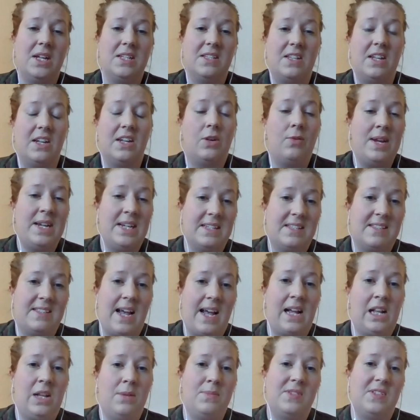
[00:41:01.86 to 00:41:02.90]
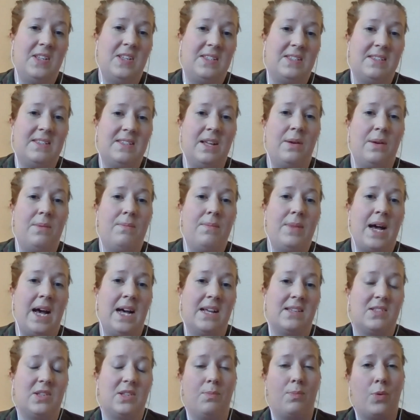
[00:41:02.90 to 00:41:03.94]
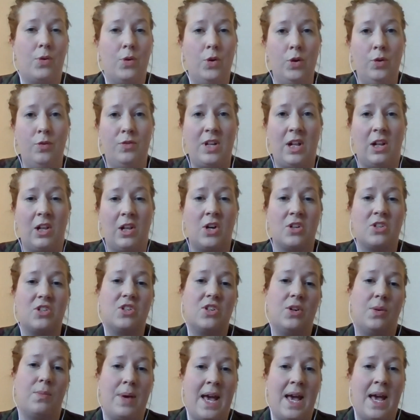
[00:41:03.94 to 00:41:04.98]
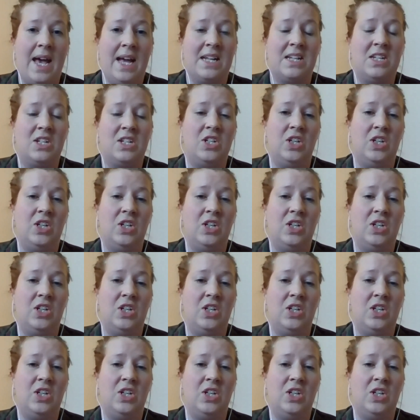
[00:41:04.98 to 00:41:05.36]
The Greek asylum system has improved a lot compared